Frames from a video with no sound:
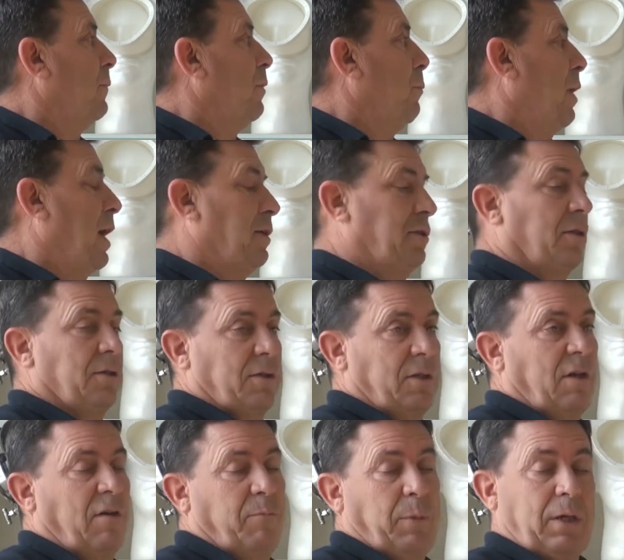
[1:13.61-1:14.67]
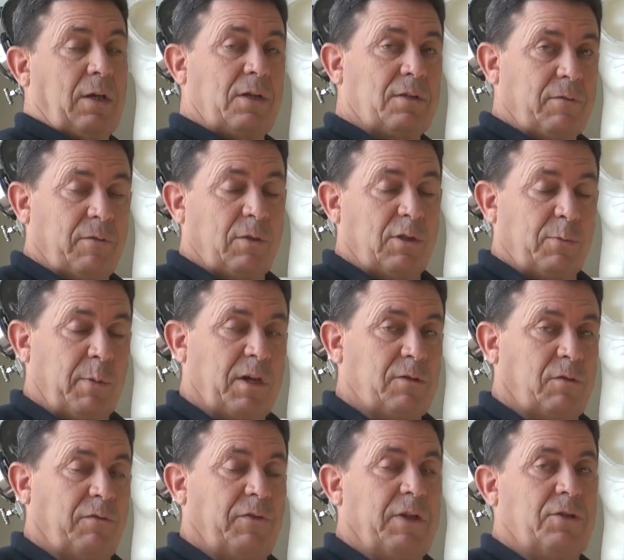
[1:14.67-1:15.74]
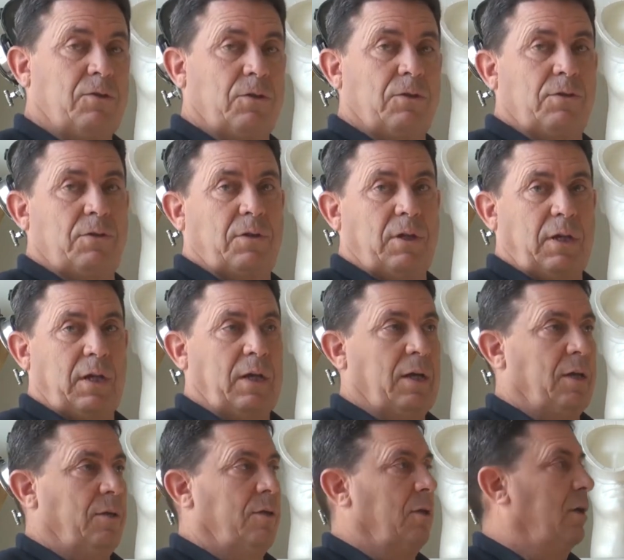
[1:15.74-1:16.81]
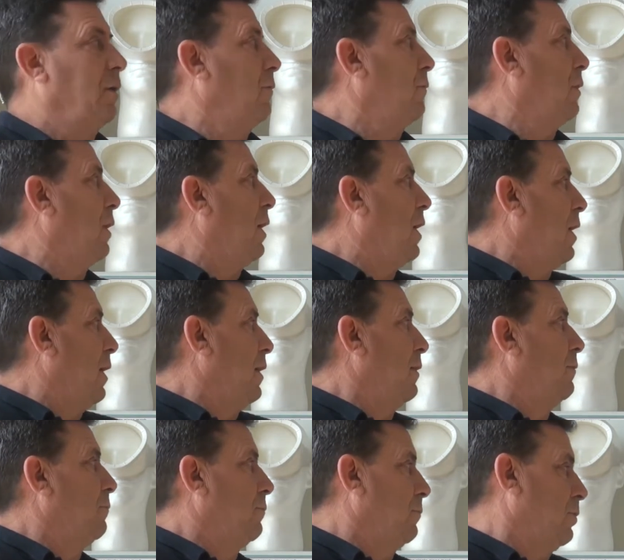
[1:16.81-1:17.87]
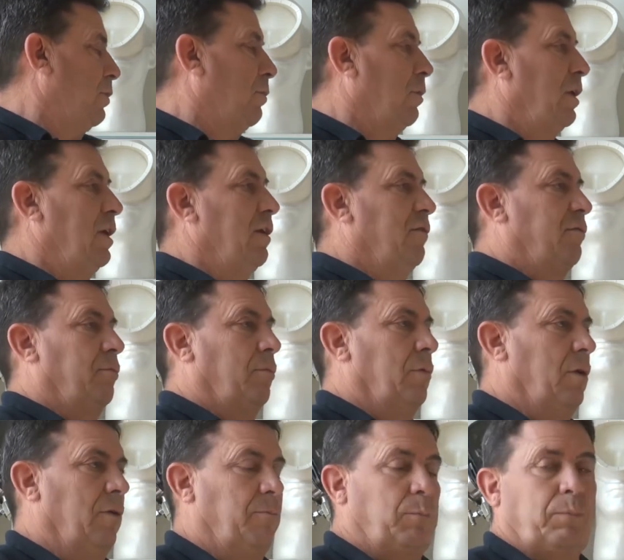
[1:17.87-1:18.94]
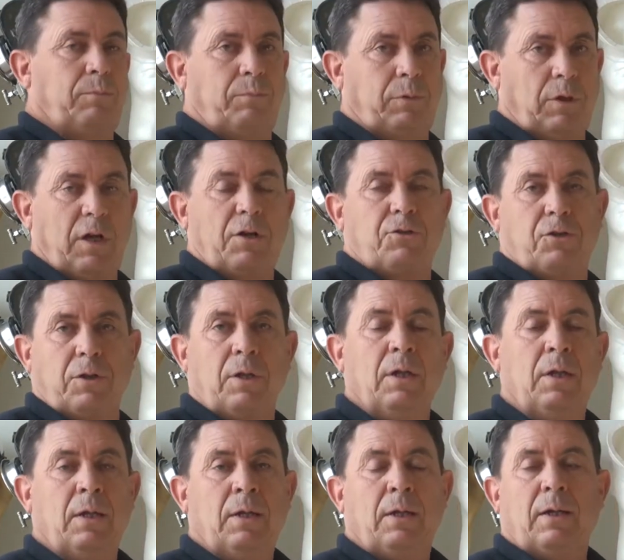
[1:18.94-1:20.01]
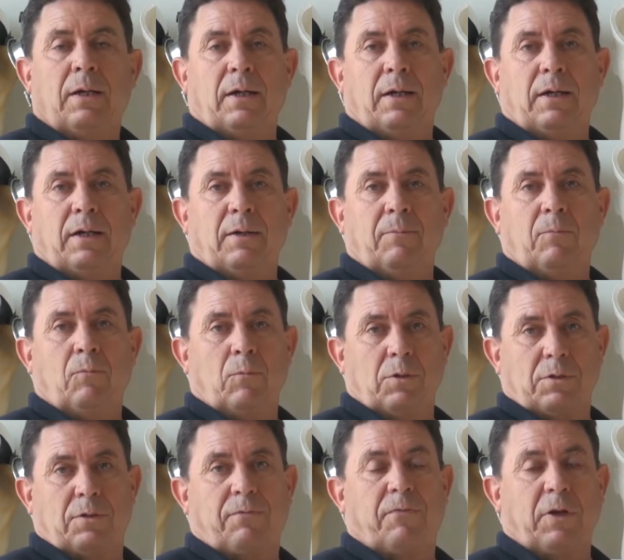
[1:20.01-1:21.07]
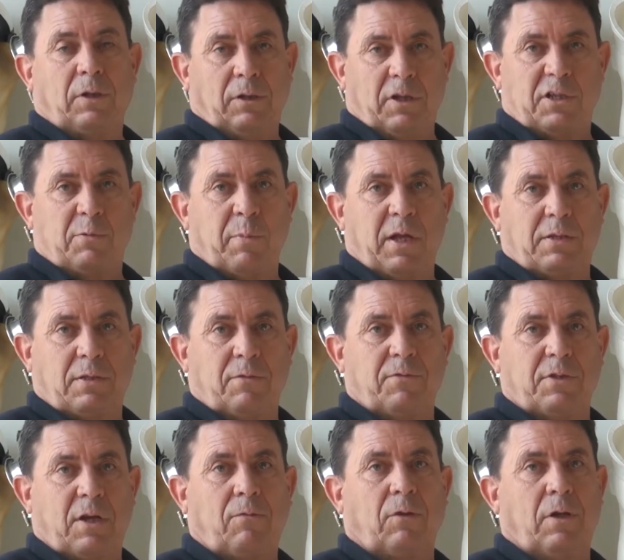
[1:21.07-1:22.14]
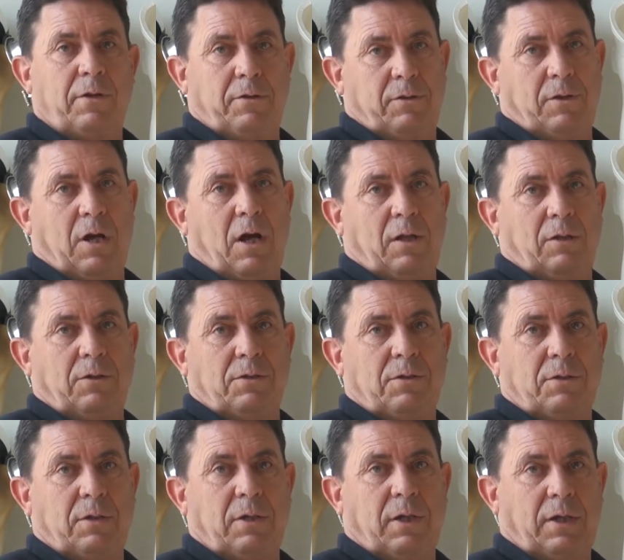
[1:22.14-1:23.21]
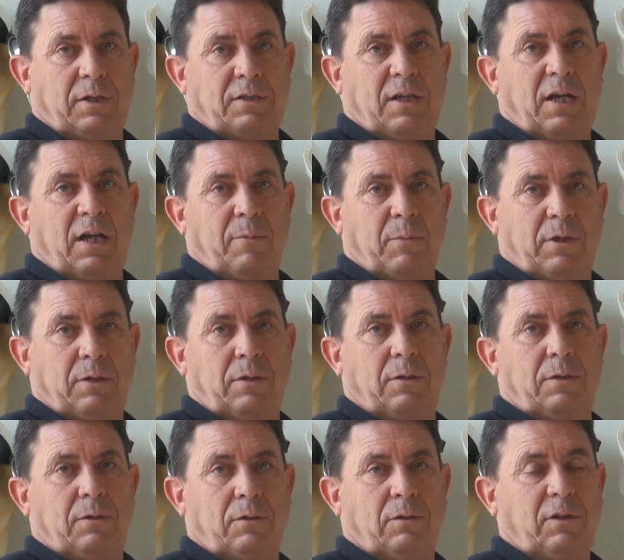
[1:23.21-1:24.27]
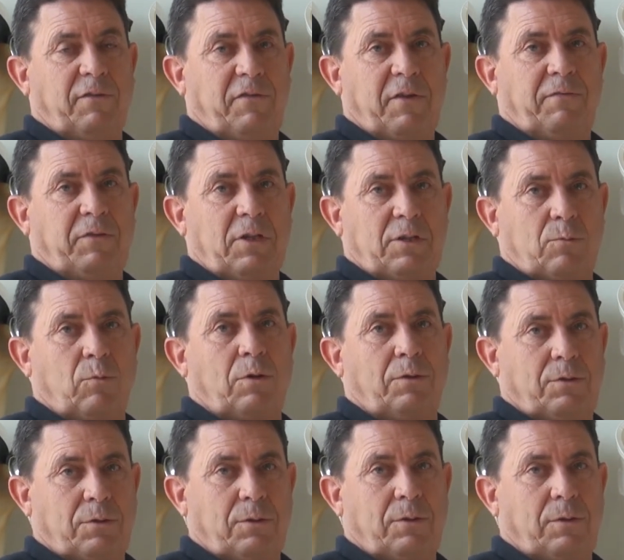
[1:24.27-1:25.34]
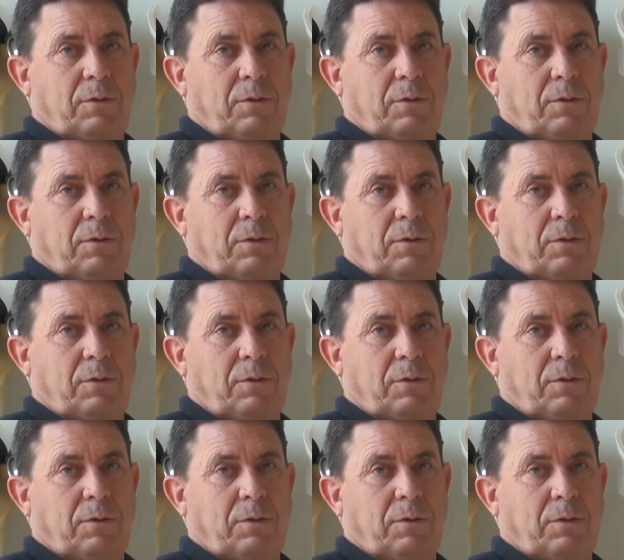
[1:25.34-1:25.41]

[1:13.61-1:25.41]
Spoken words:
The mask itself, because of those special features and the high degree of production, was fairly expensive, several $100s at a time in the early 50s, where